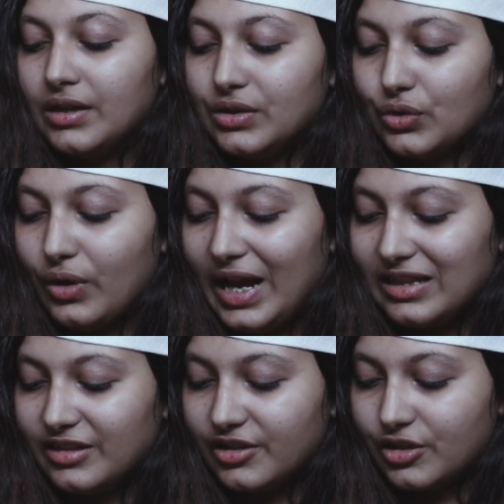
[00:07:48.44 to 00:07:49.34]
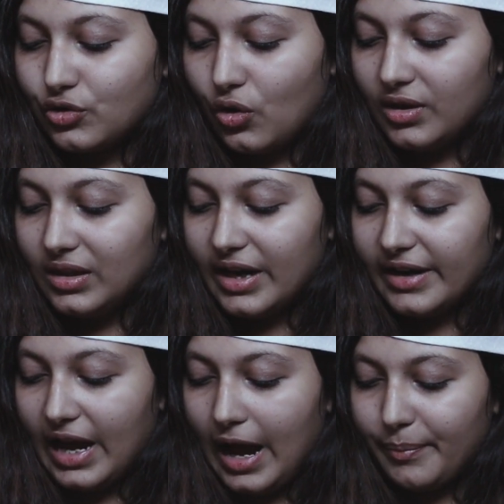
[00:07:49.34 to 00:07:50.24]
So I'll just toggle
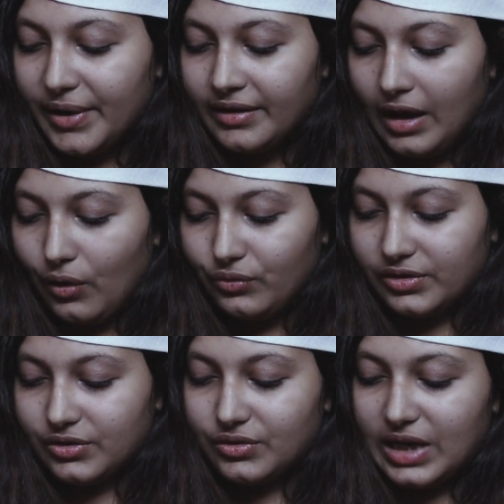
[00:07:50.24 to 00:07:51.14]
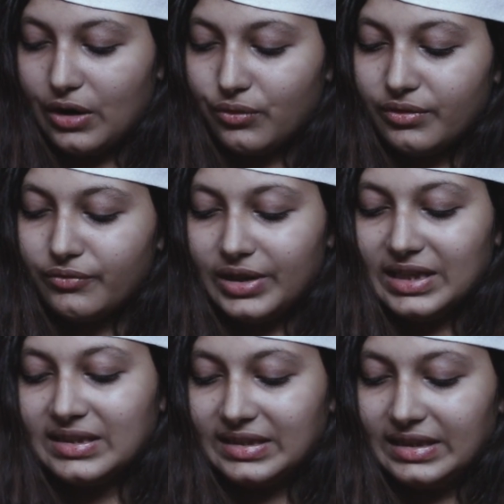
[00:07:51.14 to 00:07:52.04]
that up and down. So down, we
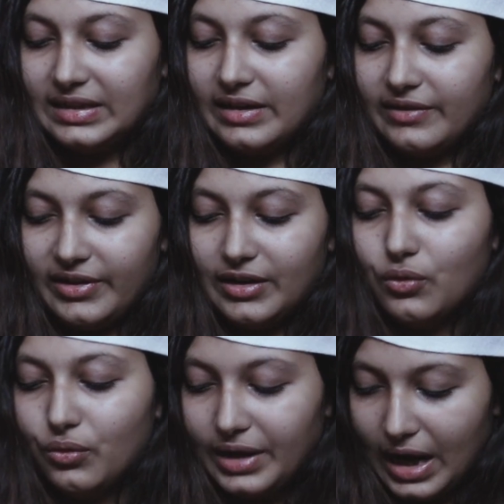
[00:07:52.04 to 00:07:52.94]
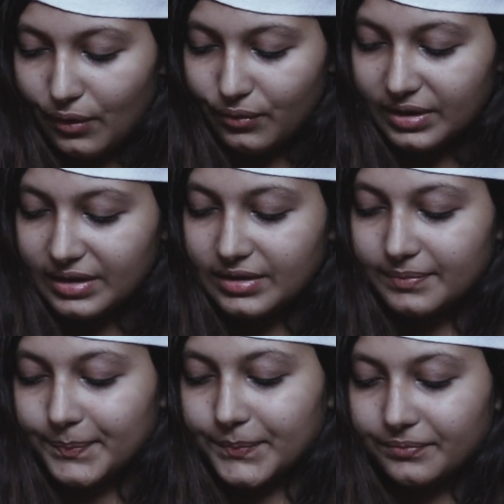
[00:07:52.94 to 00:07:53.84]
can see that if I go down, it
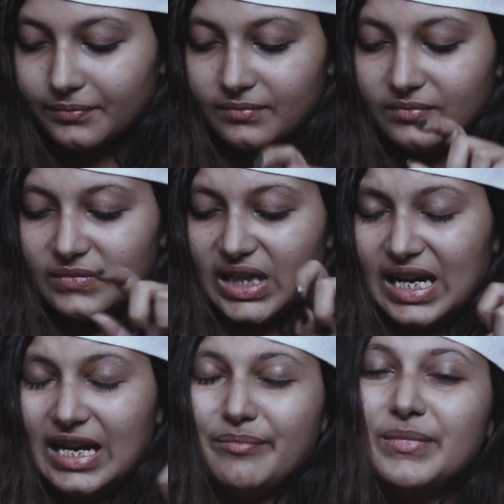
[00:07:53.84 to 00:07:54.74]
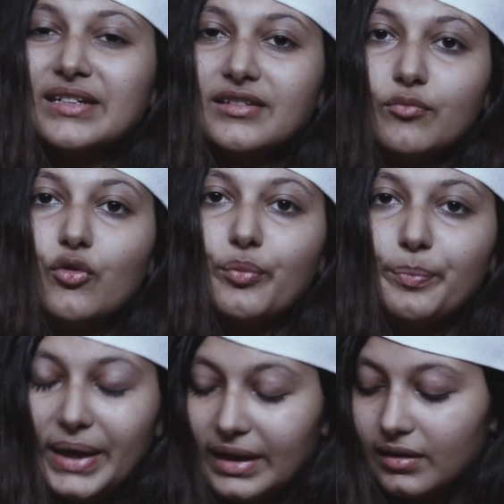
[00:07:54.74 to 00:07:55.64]
like makes it more
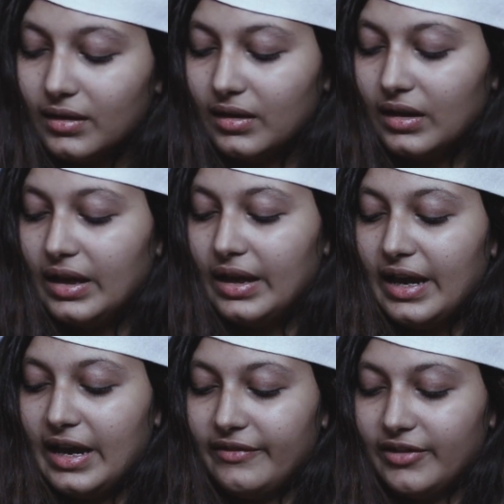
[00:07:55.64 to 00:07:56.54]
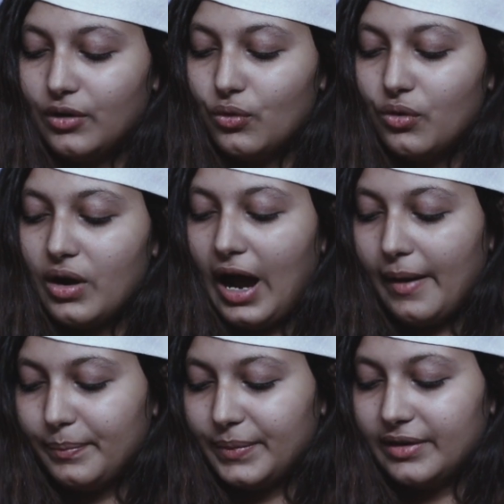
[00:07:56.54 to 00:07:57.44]
pink, and if I go
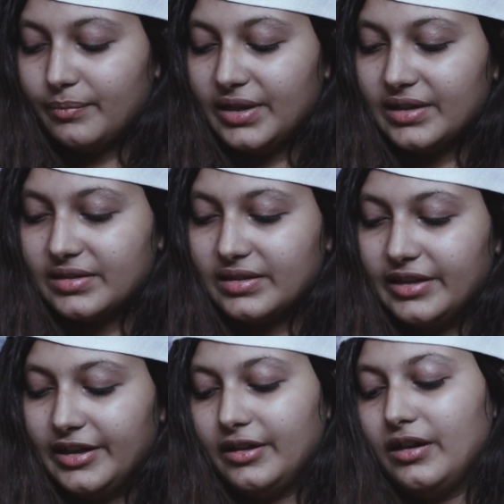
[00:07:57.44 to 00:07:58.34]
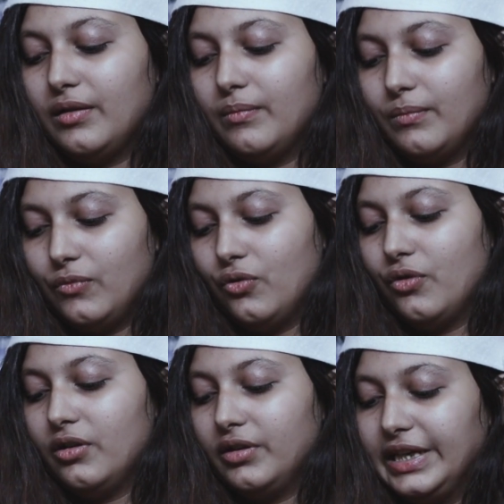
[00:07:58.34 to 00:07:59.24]
up, it makes it
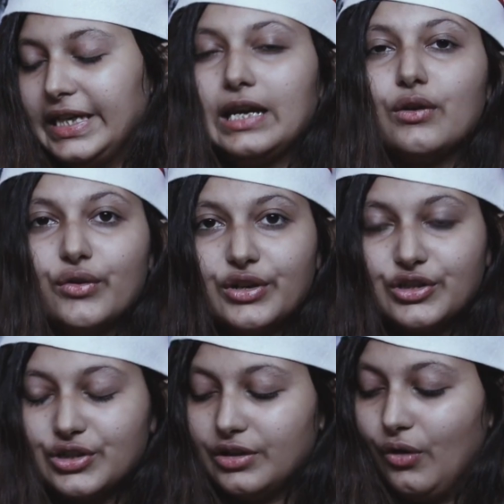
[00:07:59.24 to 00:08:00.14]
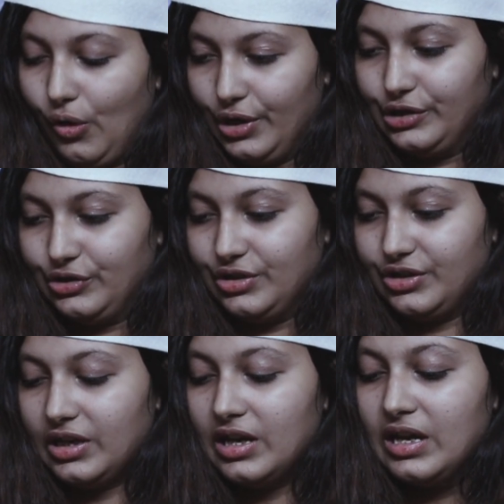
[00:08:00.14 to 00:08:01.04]
more yellowish and orangish.